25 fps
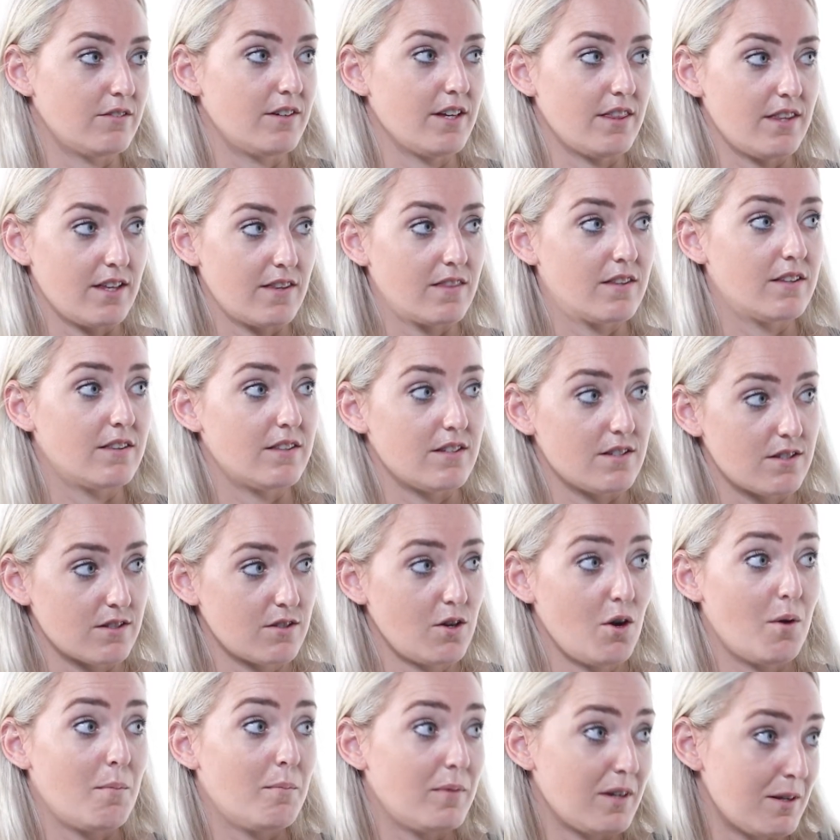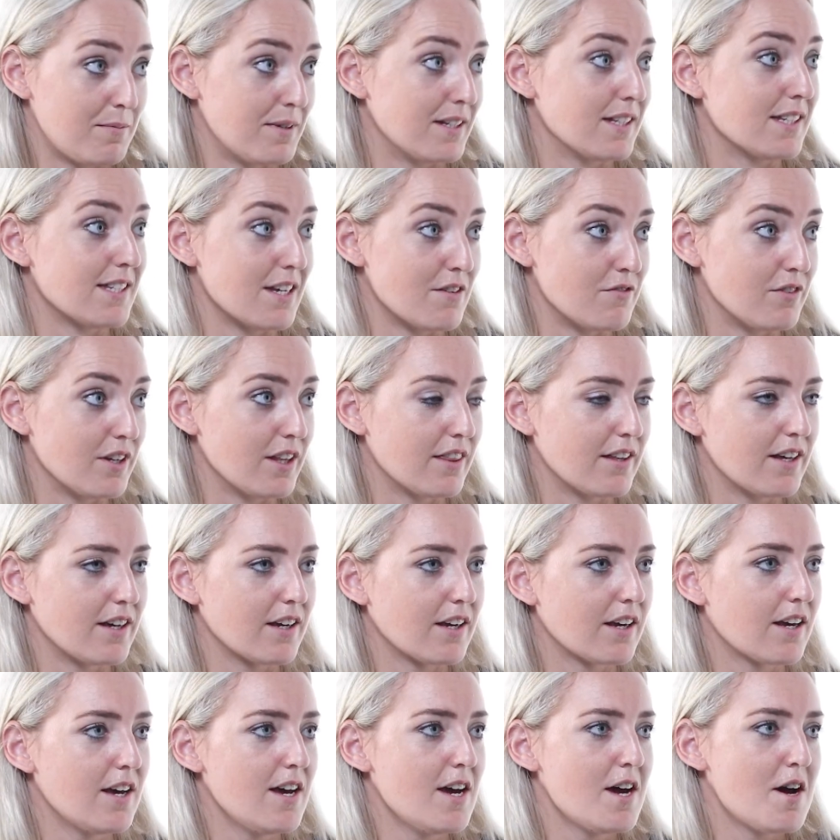I think that this complements
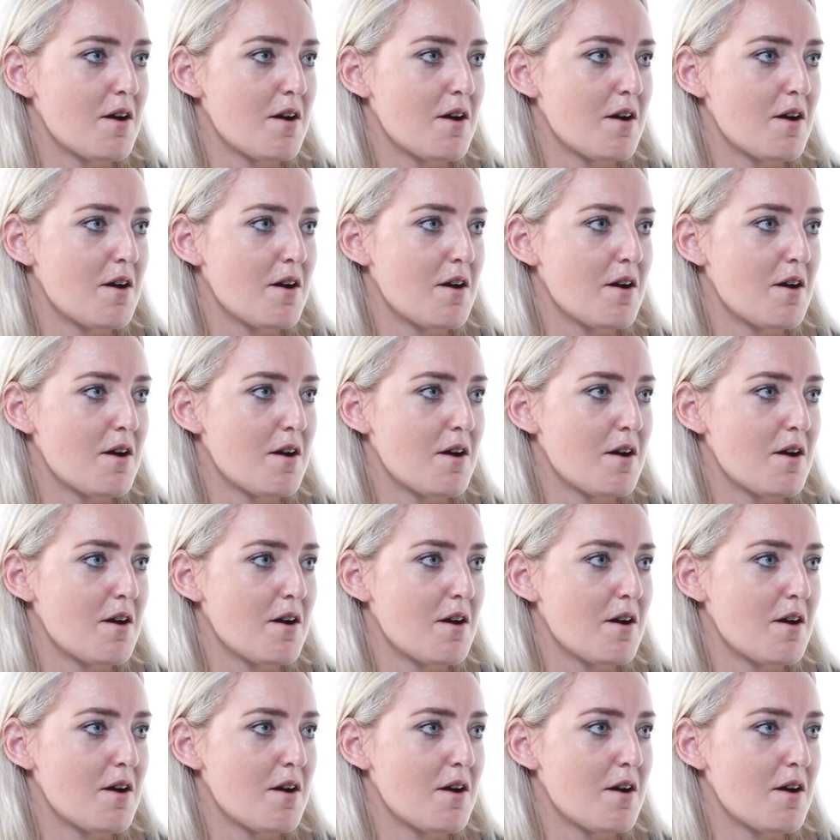everything.